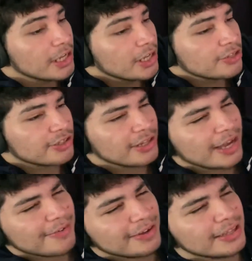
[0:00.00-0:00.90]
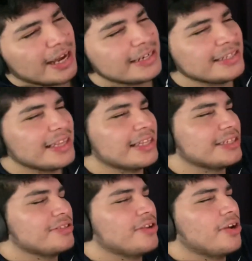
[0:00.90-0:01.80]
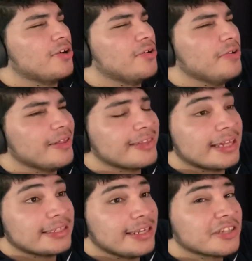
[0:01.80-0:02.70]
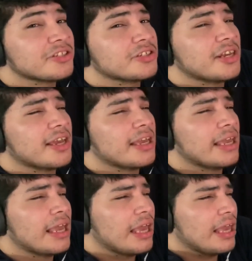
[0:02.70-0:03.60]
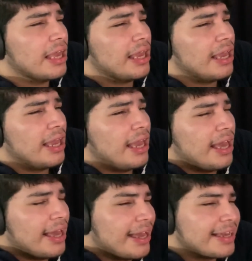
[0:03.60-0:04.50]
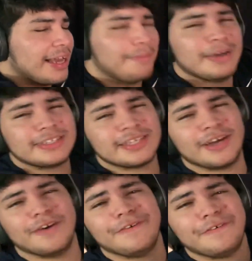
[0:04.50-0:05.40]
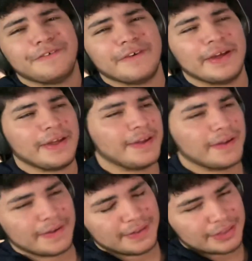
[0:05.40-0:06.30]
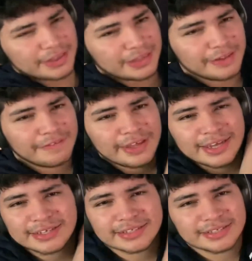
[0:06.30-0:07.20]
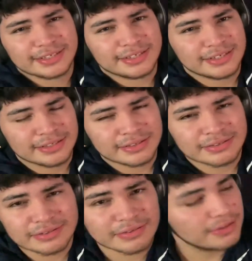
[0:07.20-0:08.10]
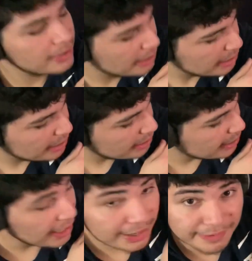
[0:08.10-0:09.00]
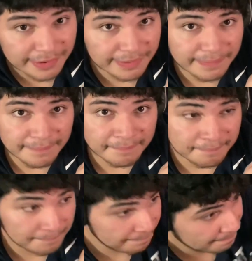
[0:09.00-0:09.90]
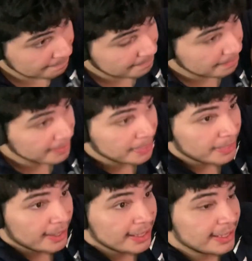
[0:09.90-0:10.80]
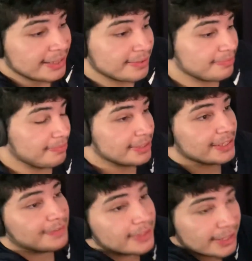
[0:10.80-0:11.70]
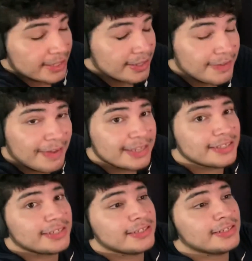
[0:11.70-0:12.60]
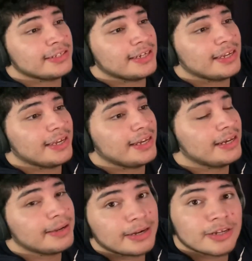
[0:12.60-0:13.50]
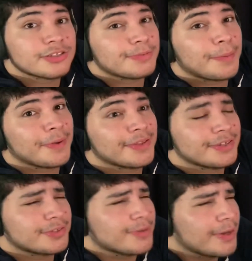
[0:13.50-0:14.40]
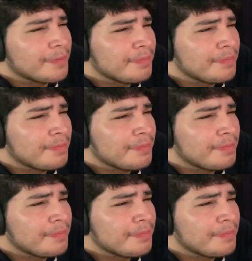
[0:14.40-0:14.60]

So anyone, I need to let you know that yesterday I got myself the vaccine. Yeah, what? I got myself the, the vaccine, and also my brother did as well.